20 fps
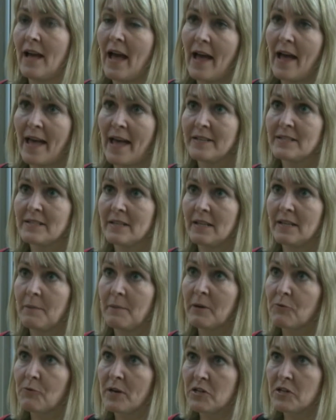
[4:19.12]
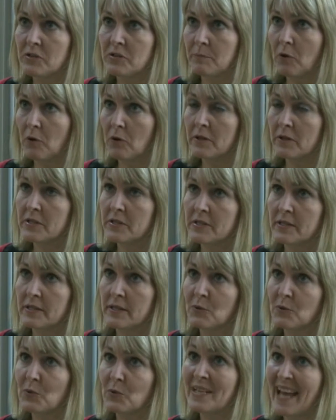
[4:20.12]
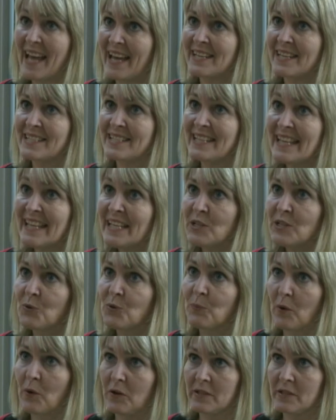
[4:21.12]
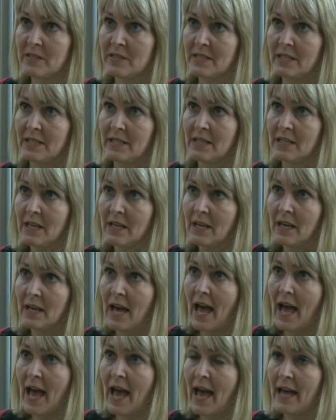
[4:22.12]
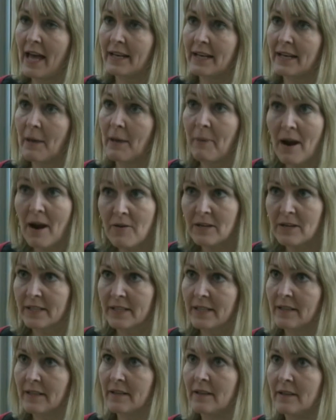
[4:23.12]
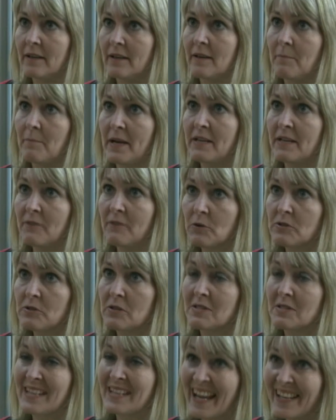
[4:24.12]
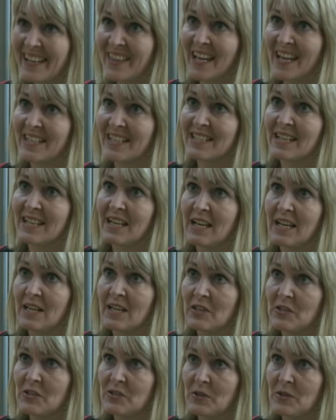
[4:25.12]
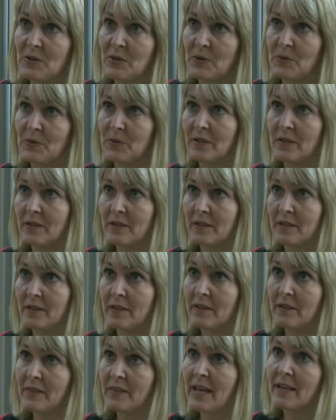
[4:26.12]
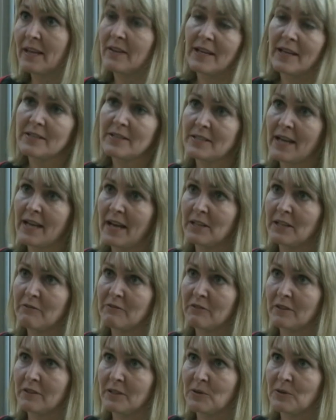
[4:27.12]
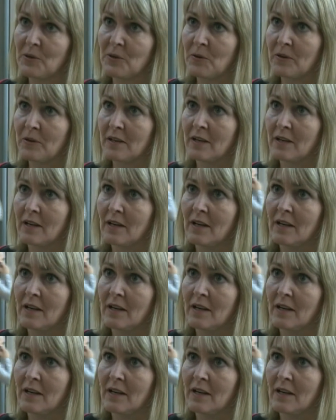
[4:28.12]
anti-immigration policy with anti-EU policy. And apparently, many voters like that. So it's kind of a